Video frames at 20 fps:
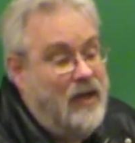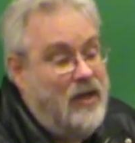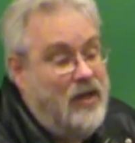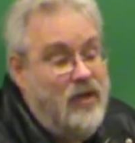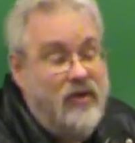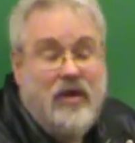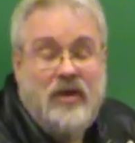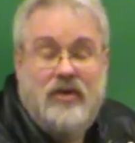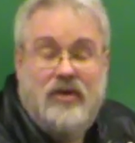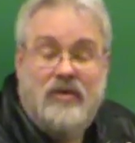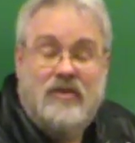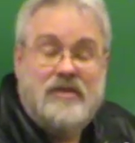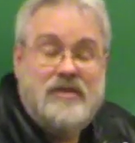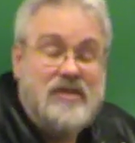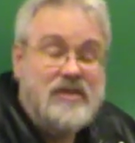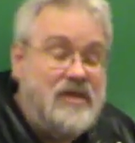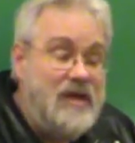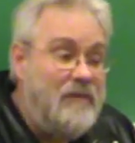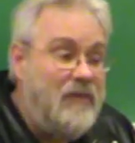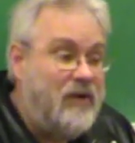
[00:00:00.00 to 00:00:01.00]
You could do a
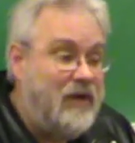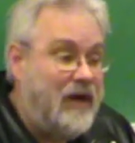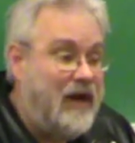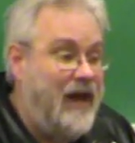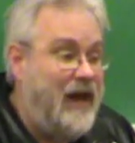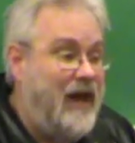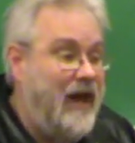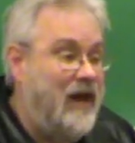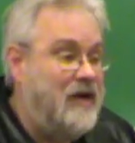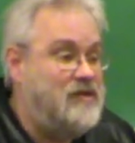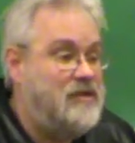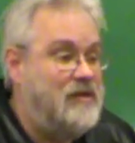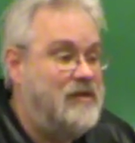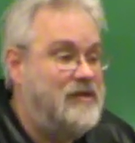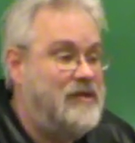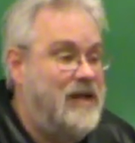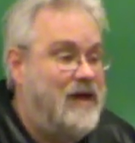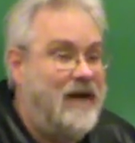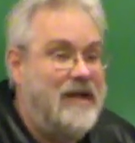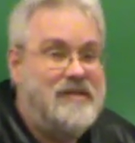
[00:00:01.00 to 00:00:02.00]
similar kind of
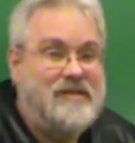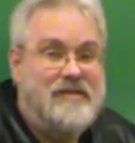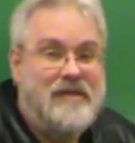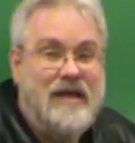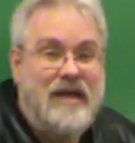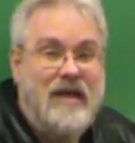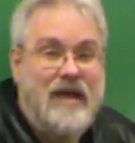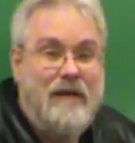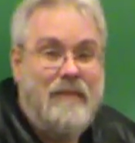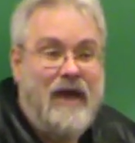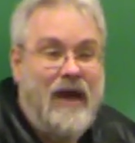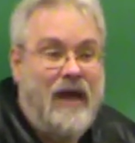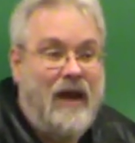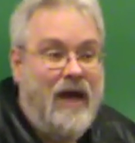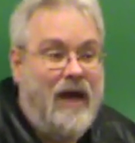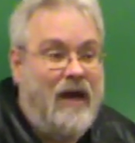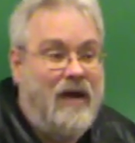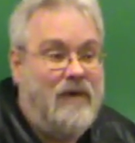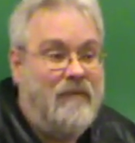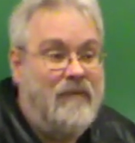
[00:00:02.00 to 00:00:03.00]
exercise thinking about
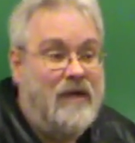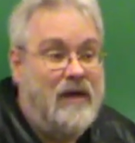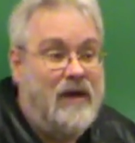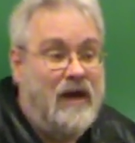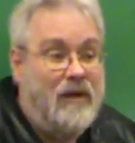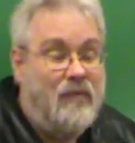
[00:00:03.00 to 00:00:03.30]
how